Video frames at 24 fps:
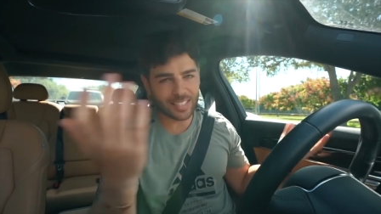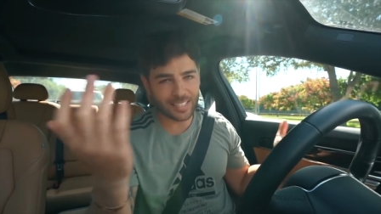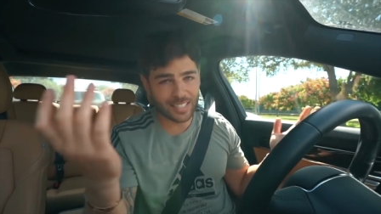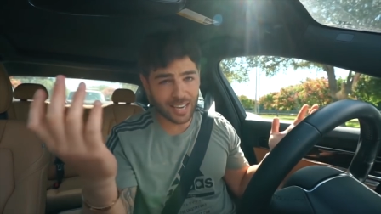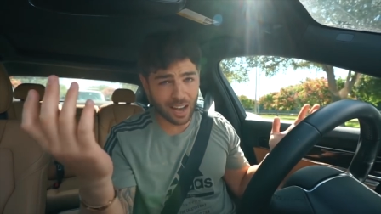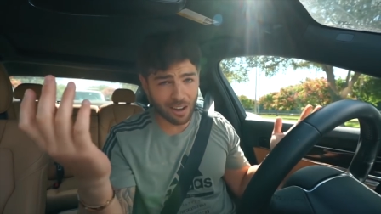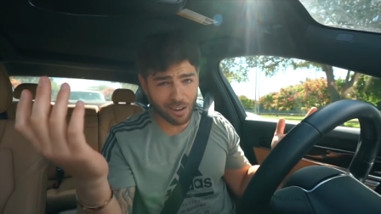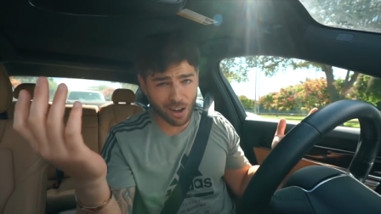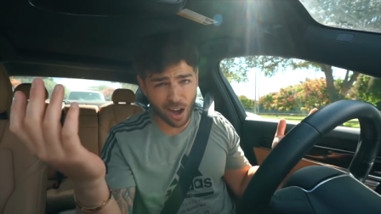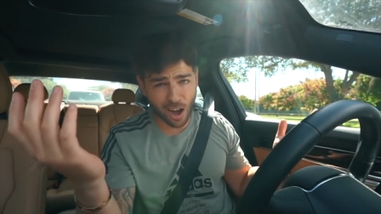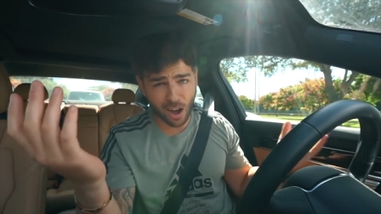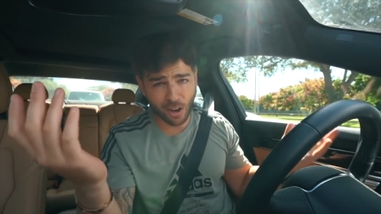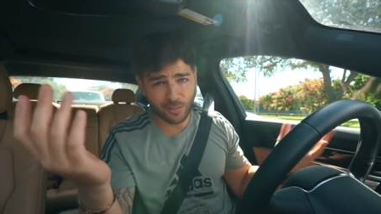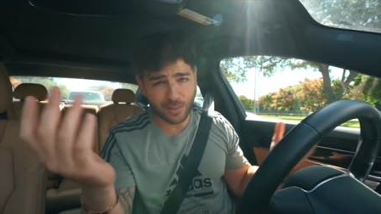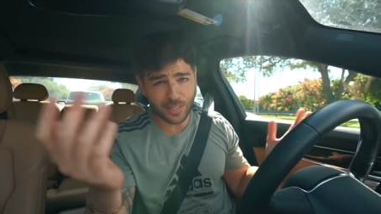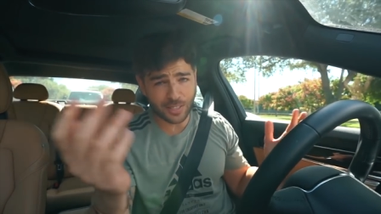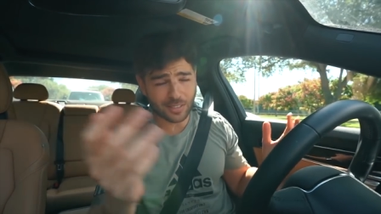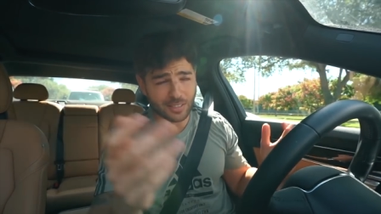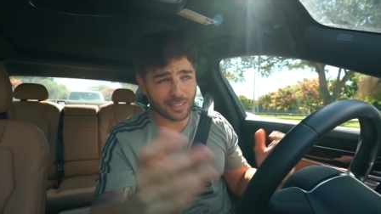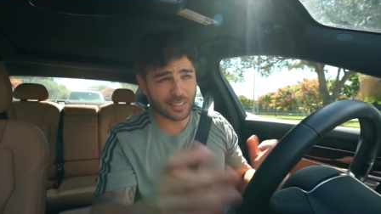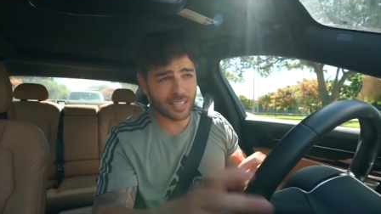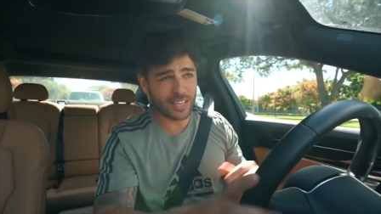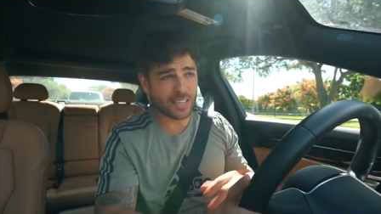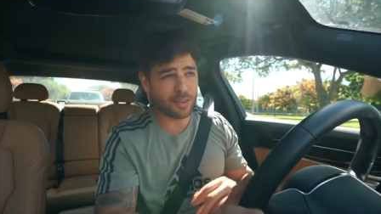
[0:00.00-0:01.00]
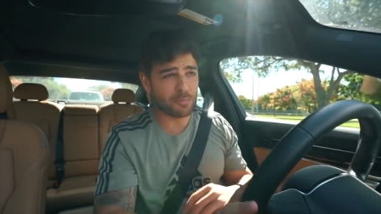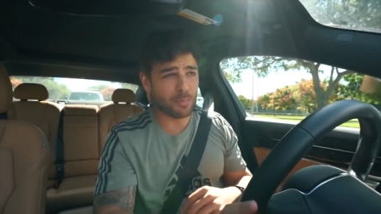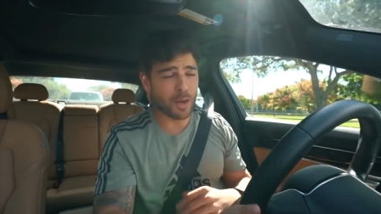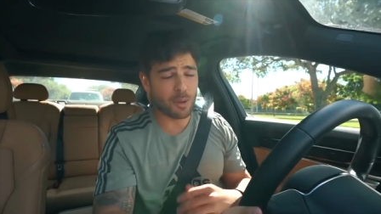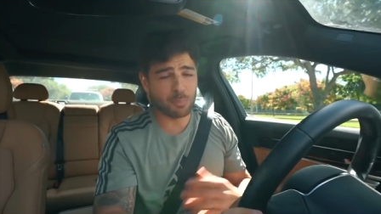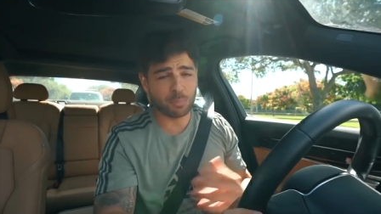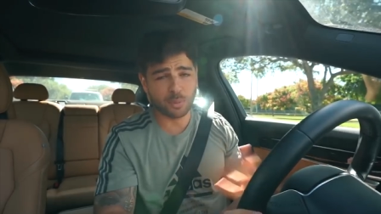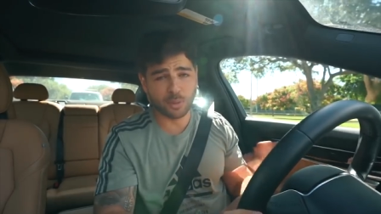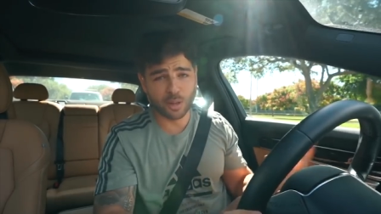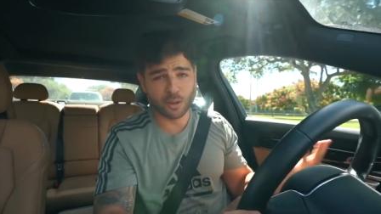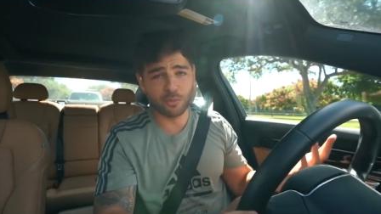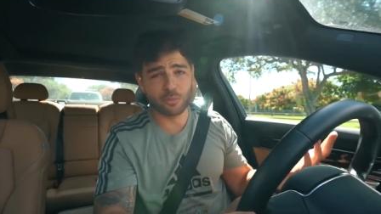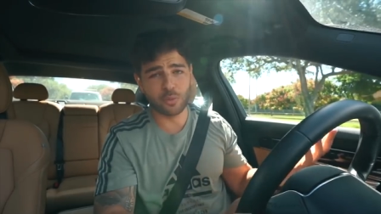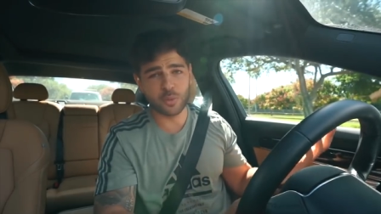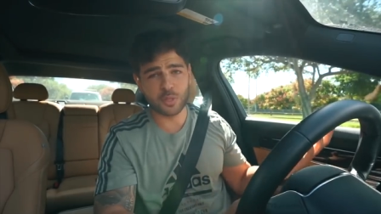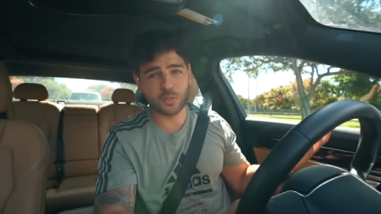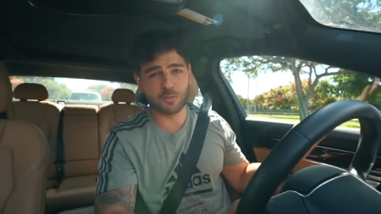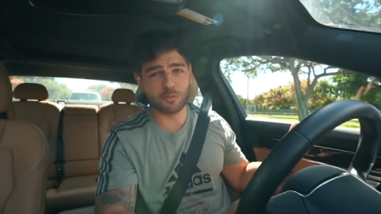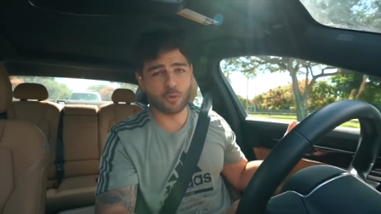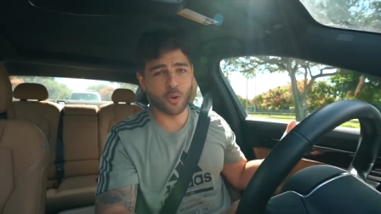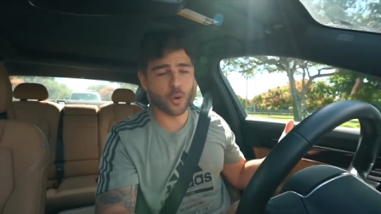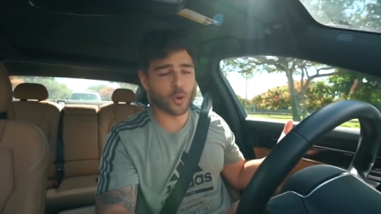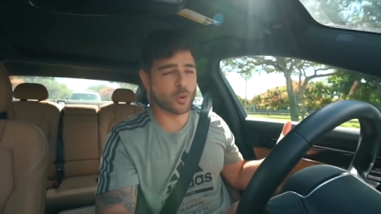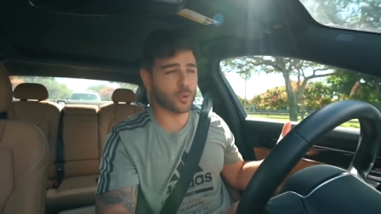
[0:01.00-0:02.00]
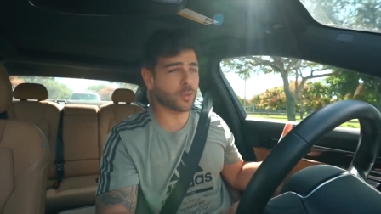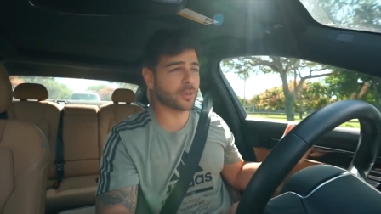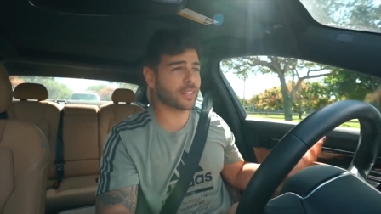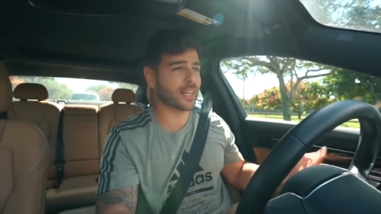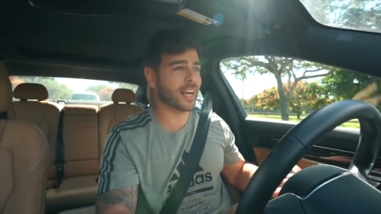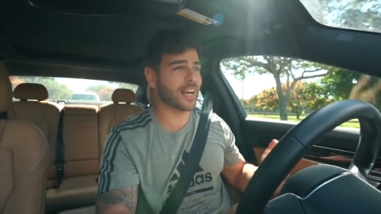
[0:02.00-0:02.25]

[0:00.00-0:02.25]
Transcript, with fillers: Now, obviously, my bluff was foiled.